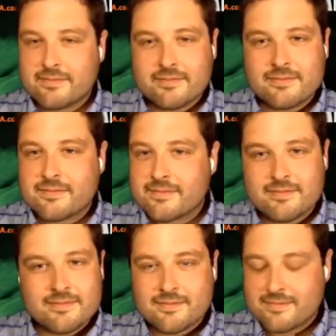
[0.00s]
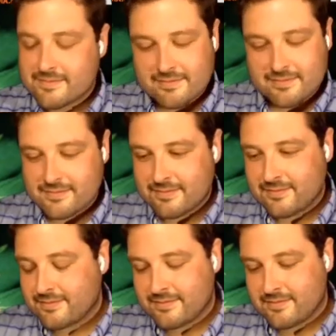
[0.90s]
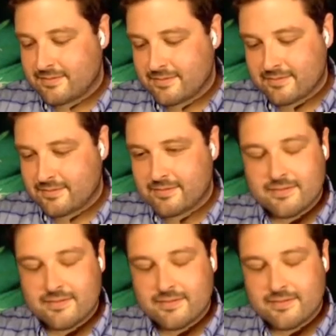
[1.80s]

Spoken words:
are the best investment in the cannabis industry.